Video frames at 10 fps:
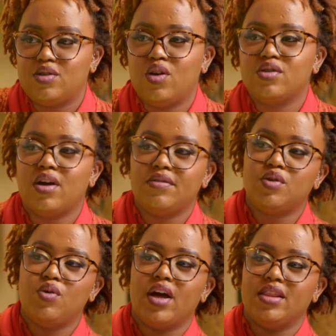So you also have to
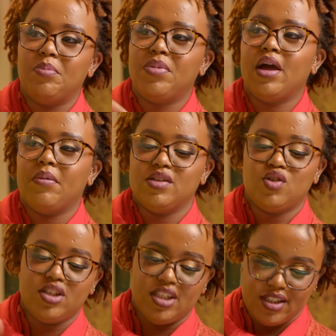look at the bigger. It's
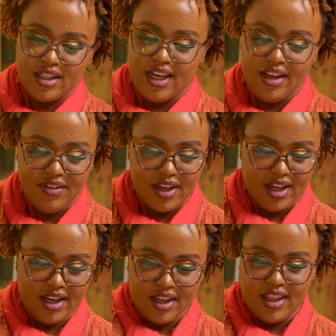not just living in